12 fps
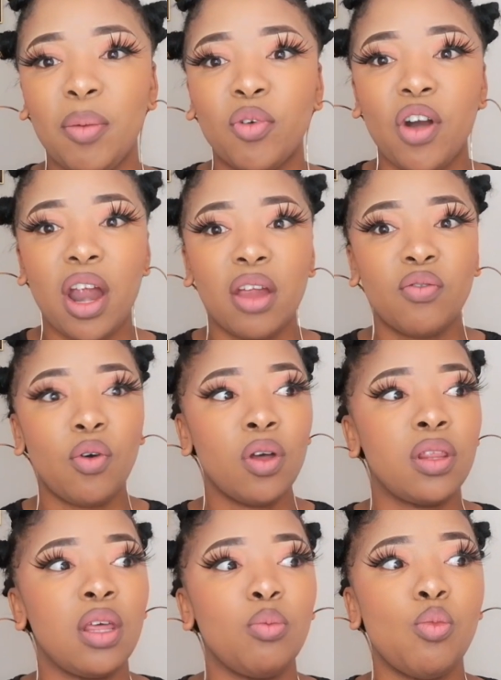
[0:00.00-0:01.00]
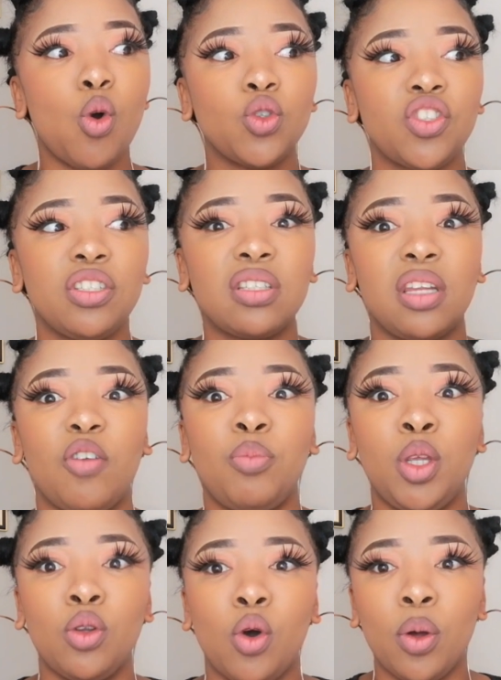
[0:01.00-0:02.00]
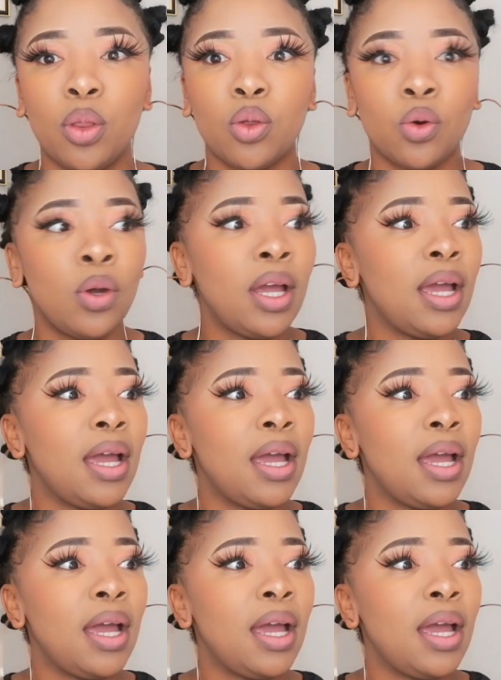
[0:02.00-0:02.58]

I'm crying for the emotions that I've been going through.